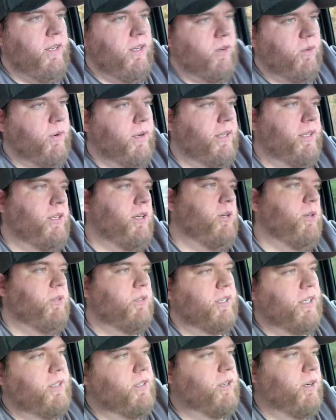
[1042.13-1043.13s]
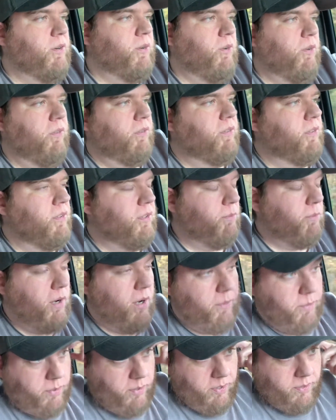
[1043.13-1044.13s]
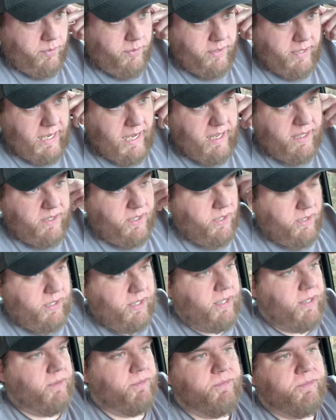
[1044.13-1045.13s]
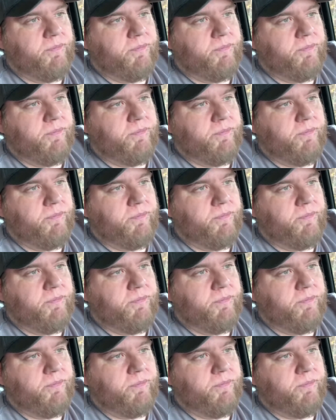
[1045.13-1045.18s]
really used internal thermometers besides just